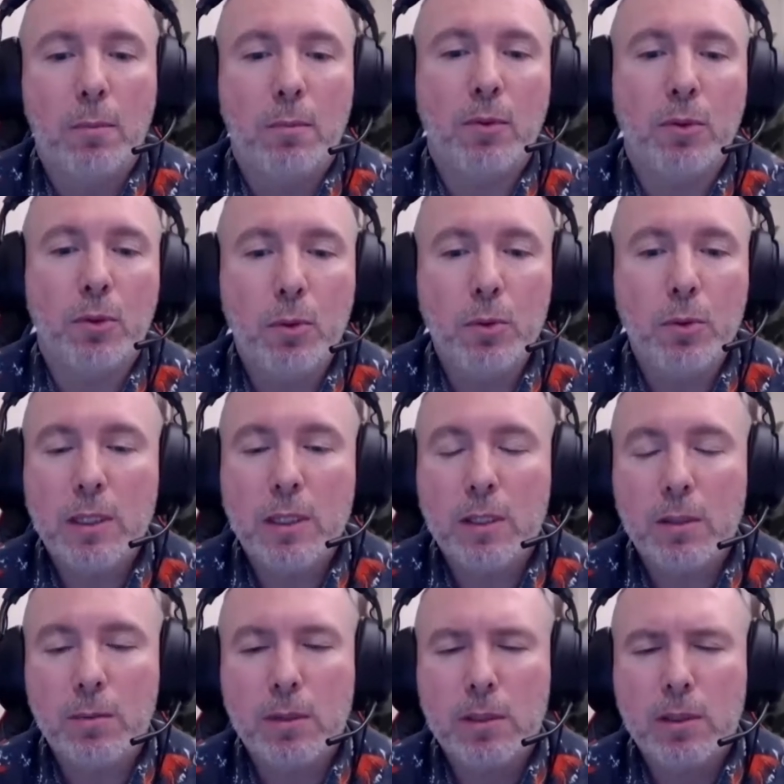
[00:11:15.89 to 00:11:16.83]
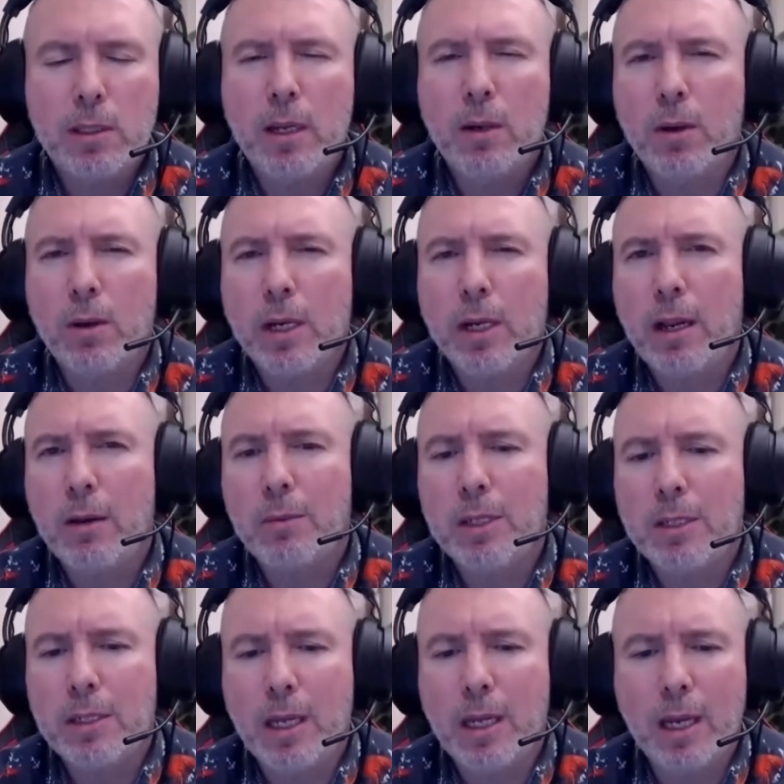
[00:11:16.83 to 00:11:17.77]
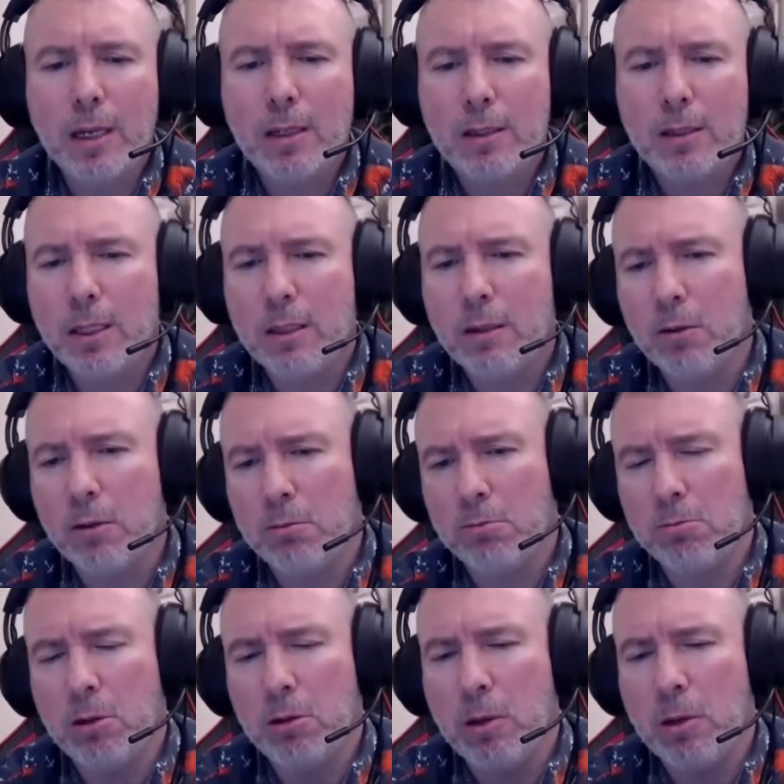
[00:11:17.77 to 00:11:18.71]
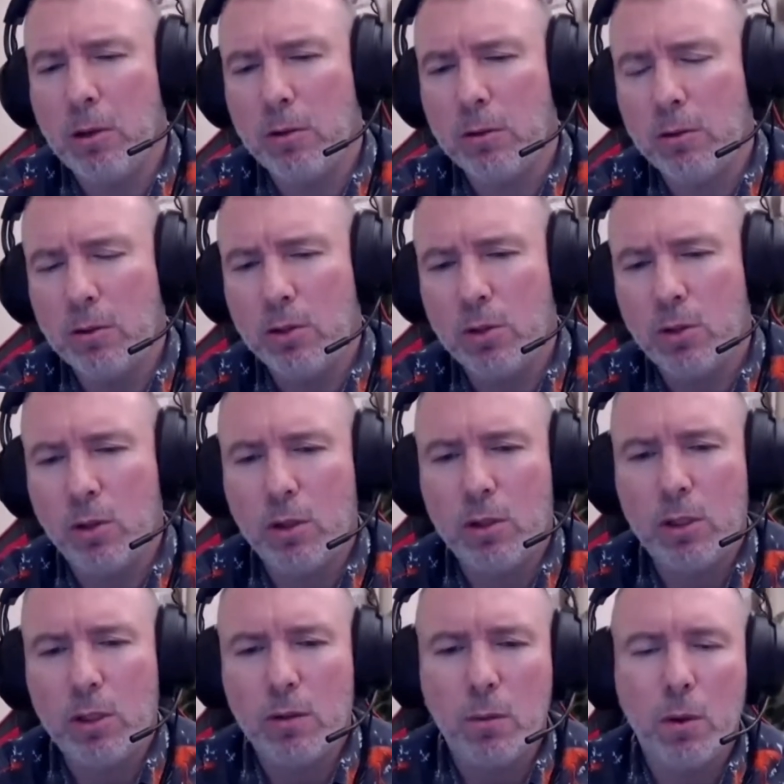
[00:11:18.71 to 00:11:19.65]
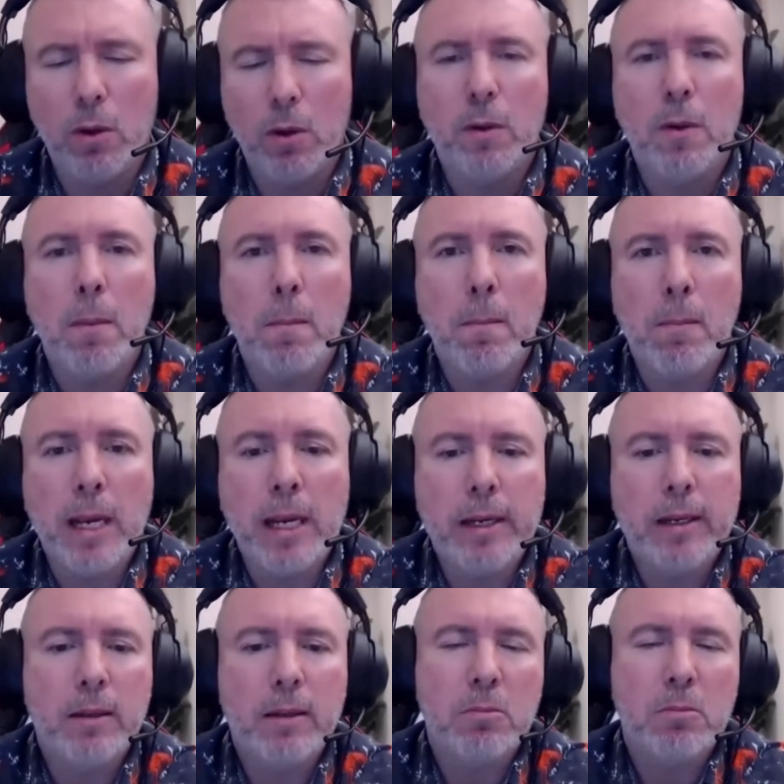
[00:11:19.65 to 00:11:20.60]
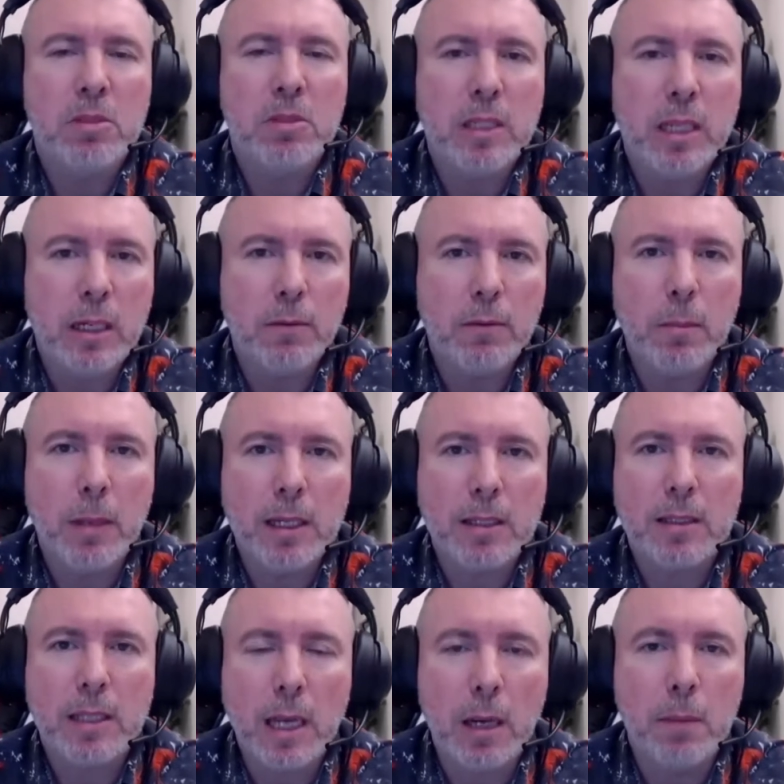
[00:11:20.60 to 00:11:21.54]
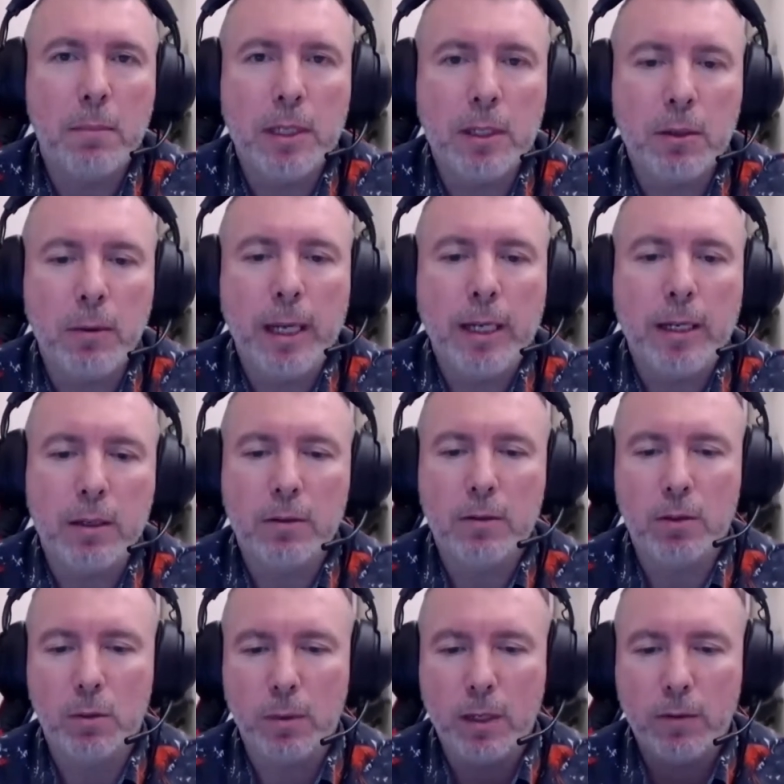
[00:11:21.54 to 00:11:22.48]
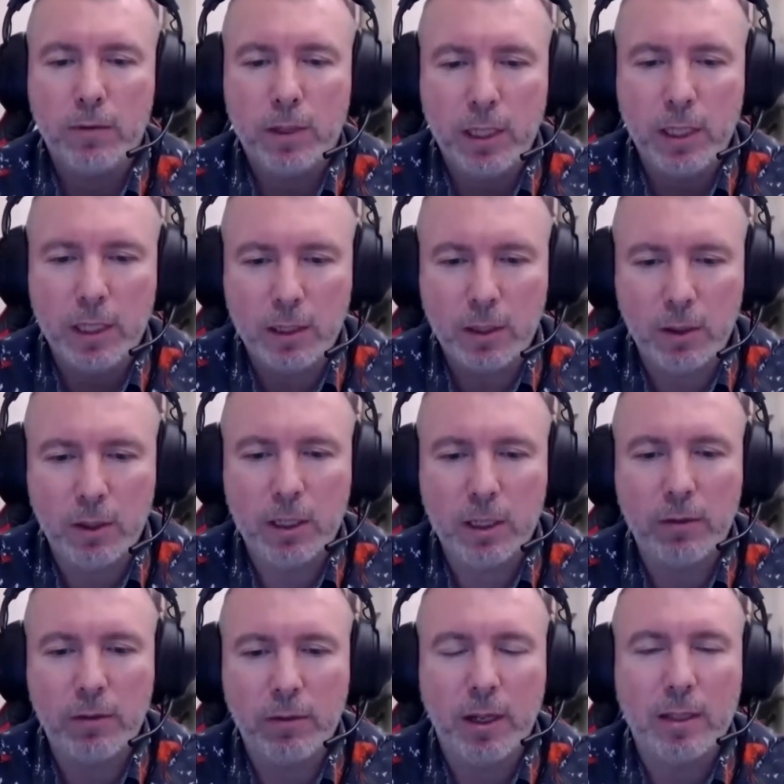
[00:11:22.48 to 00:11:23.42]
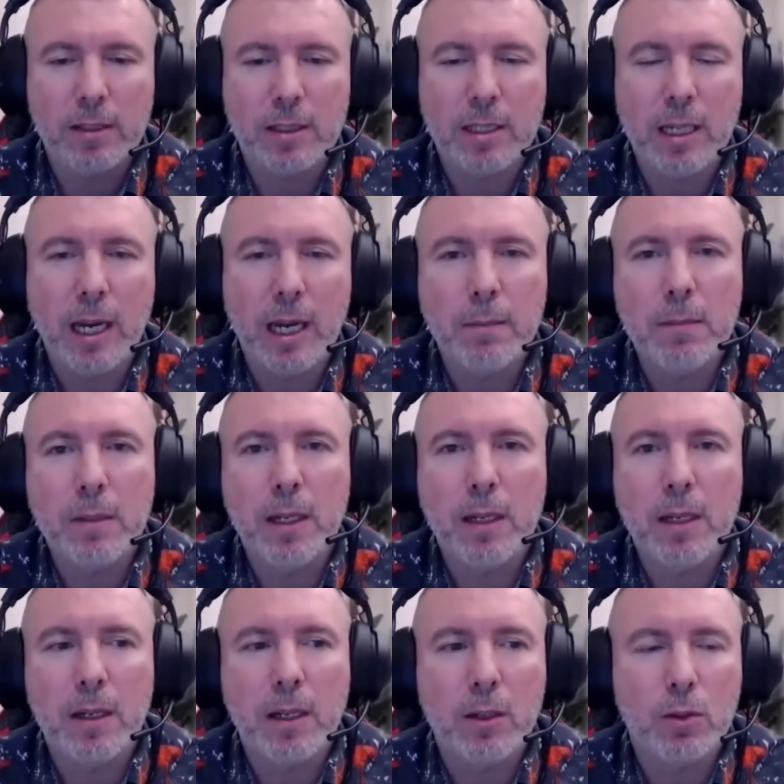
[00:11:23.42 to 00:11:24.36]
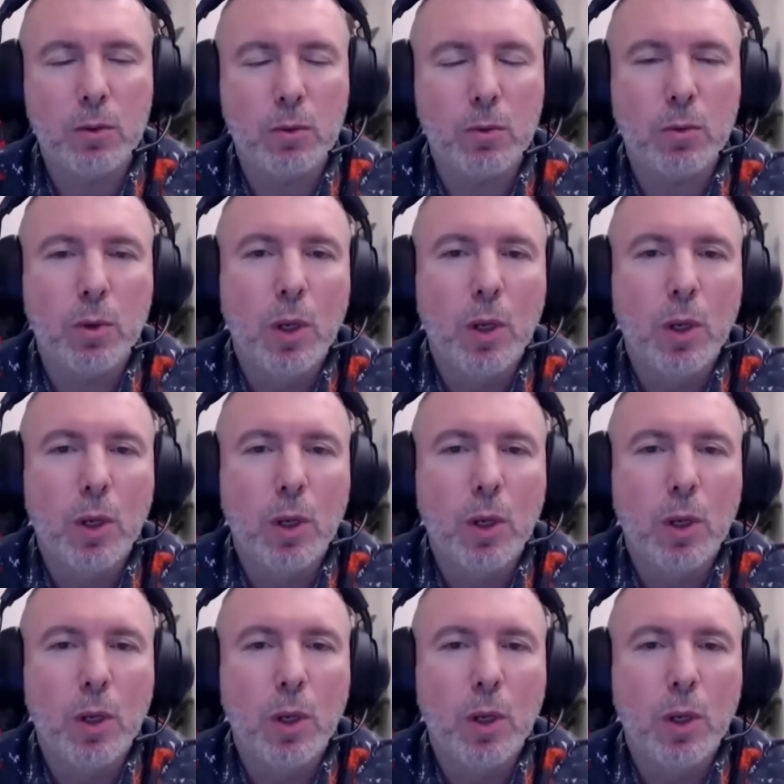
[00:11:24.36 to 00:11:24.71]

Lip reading: For 2 years, we're saying, okay, we're targeting on around 31 May, think we must there be ready. So we have taken and given us time then there to do.